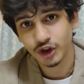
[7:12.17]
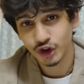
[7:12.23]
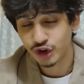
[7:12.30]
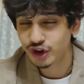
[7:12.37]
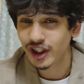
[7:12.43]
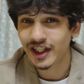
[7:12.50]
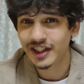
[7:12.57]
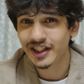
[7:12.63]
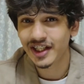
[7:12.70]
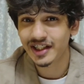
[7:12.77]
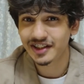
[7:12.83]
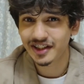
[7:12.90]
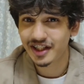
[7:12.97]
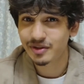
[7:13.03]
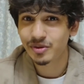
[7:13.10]
China
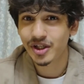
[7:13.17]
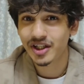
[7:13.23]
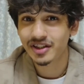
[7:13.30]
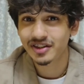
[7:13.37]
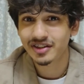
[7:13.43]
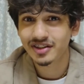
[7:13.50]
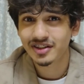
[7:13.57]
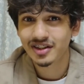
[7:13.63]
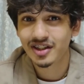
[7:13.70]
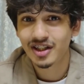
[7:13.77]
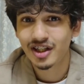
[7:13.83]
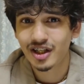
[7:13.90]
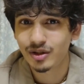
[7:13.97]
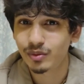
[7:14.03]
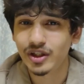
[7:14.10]
and Taiwan,
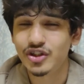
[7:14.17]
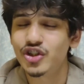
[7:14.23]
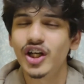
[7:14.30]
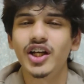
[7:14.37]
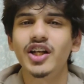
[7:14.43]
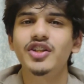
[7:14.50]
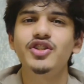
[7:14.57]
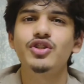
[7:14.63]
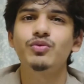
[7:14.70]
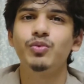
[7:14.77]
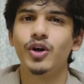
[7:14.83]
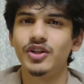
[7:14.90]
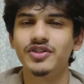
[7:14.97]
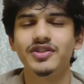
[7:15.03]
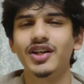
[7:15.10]
well, China just
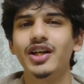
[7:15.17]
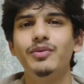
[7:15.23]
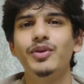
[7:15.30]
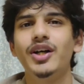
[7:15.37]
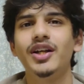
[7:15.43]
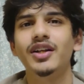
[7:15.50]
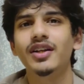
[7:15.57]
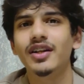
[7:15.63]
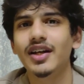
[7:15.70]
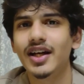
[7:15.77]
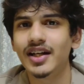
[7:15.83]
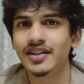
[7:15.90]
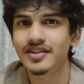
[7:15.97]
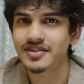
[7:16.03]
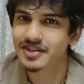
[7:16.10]
wants Taiwan
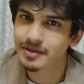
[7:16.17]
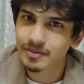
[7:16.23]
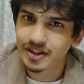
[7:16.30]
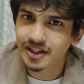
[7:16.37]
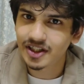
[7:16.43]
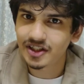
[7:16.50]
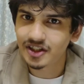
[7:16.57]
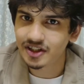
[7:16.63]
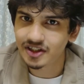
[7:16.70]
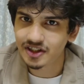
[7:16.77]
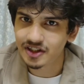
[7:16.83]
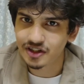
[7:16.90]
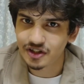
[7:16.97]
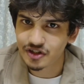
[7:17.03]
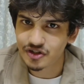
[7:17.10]
and the semiconductor
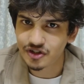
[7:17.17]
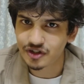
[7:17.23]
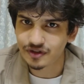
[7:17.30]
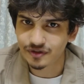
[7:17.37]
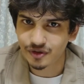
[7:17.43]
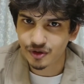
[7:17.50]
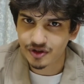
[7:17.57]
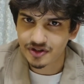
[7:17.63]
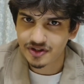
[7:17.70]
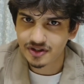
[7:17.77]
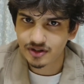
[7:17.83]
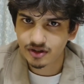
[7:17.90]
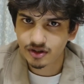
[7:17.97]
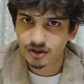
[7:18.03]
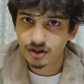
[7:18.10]
industry, of
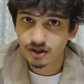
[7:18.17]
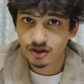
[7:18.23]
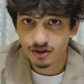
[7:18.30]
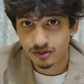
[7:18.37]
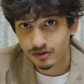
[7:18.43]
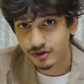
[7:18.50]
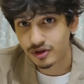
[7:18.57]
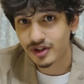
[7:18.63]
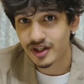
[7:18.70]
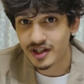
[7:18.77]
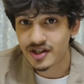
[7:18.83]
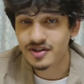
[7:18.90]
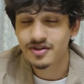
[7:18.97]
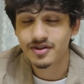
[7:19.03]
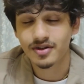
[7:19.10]
course. So there
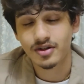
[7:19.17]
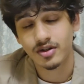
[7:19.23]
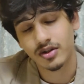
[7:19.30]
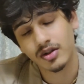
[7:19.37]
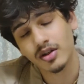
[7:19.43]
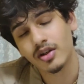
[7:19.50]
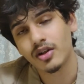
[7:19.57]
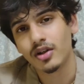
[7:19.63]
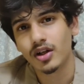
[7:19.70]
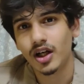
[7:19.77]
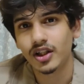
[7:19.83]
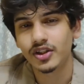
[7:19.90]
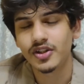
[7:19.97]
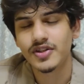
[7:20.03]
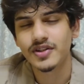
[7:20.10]
is
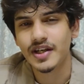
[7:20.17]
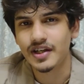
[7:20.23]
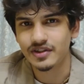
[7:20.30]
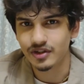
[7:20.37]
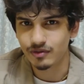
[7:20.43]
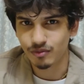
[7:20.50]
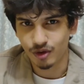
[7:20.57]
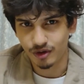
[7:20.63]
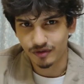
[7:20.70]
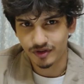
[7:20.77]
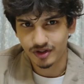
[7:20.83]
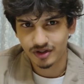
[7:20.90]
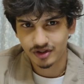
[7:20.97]
other stakes involved.